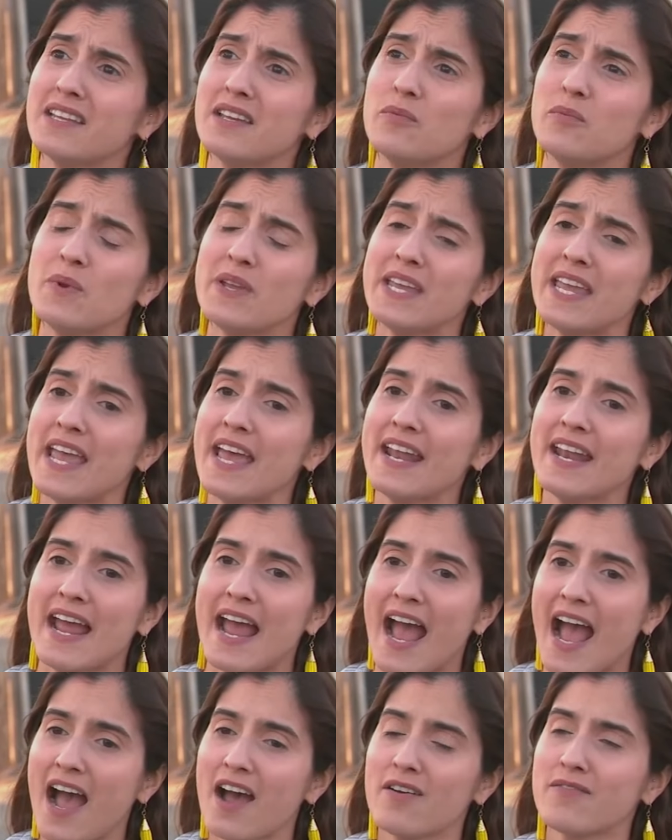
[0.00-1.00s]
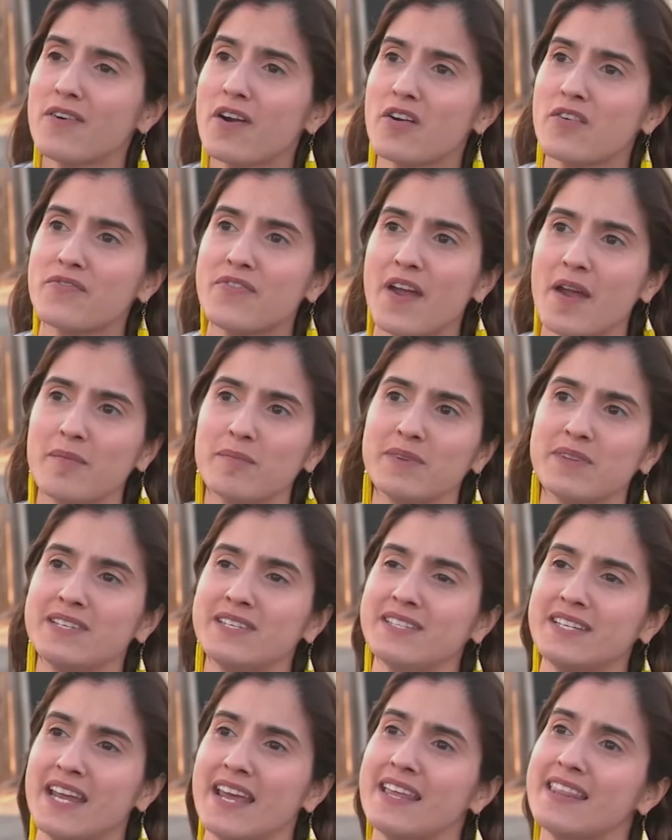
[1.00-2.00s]
a new housing development in the
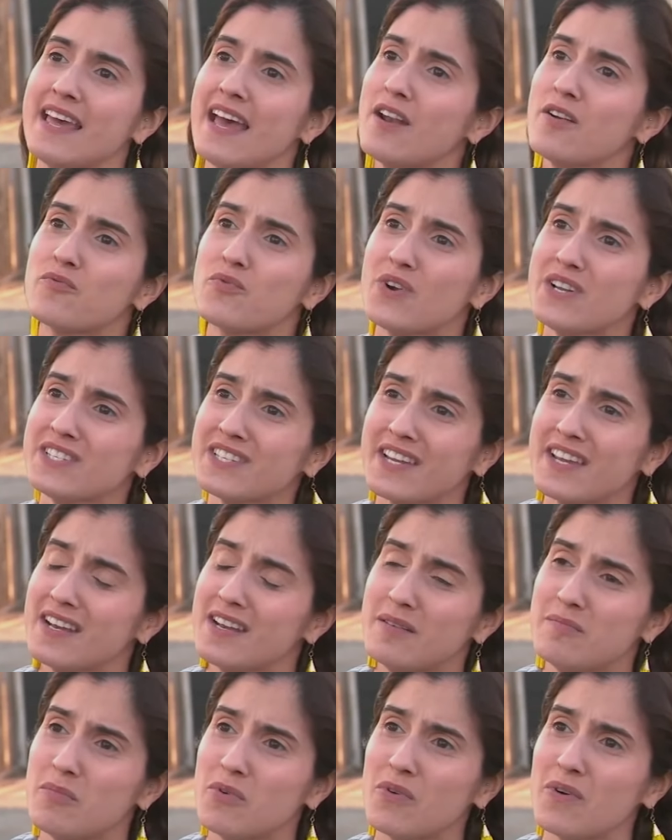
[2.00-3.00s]
mostly low-rise